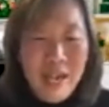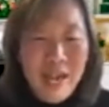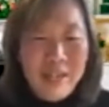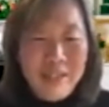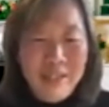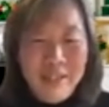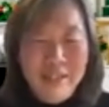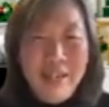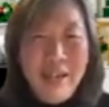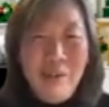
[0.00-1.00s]
and
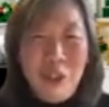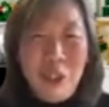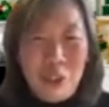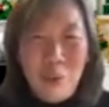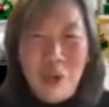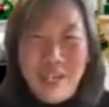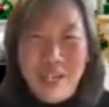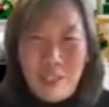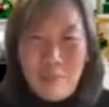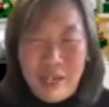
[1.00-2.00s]
which is what I
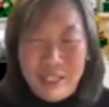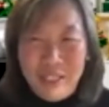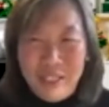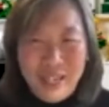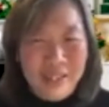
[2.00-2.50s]
expected.